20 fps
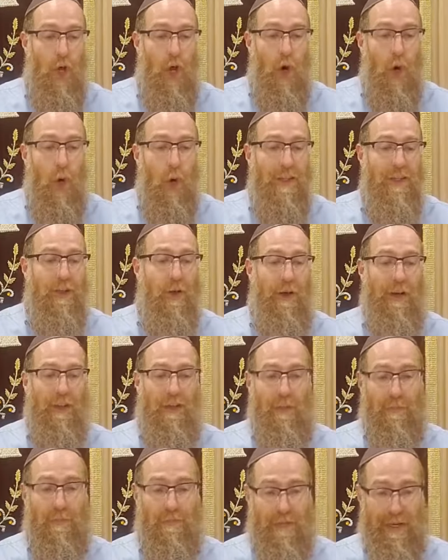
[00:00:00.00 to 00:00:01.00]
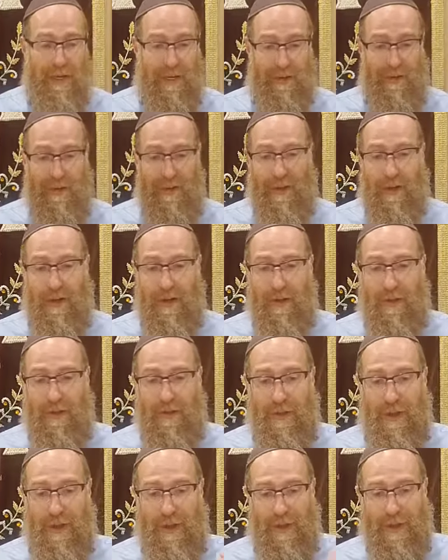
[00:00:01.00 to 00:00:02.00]
Who is going to bring
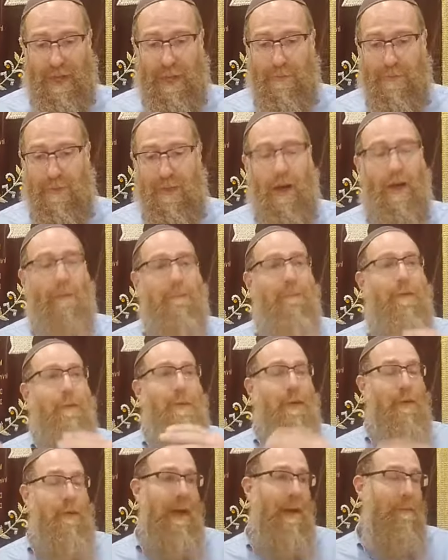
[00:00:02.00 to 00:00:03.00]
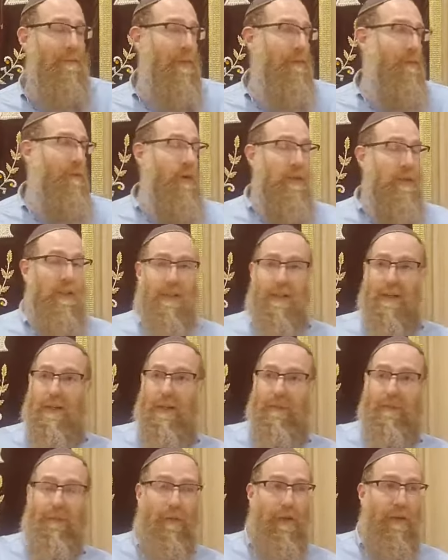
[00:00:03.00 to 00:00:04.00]
the limbs up from the ramp? The first in
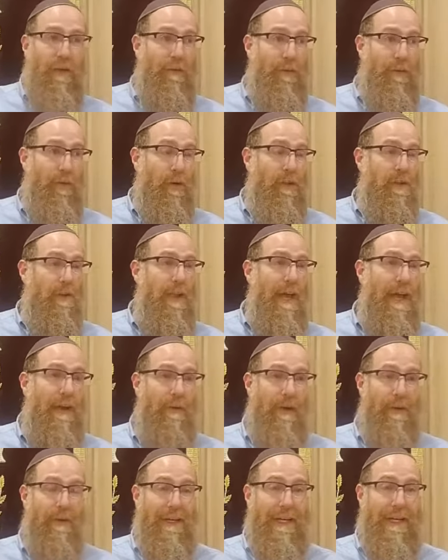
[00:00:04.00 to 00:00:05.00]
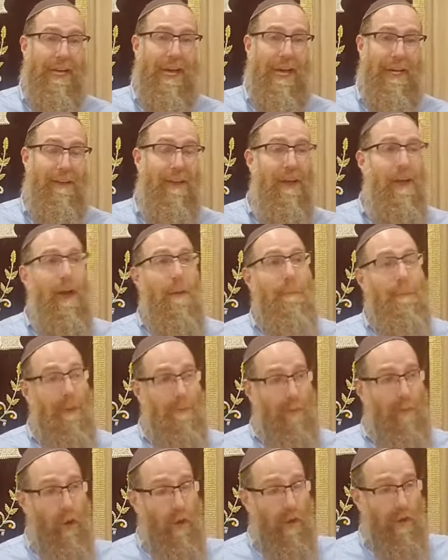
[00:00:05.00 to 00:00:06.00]
the first lottery we had
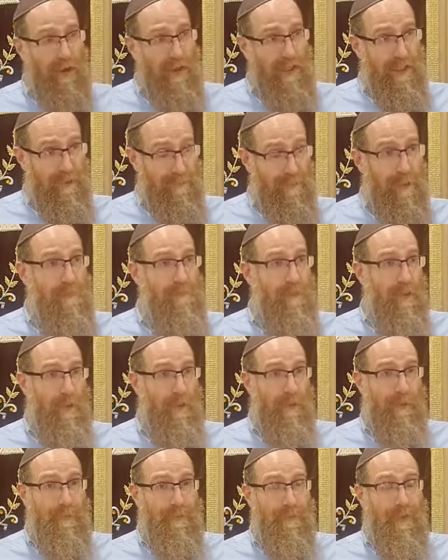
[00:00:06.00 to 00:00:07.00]
all of these people,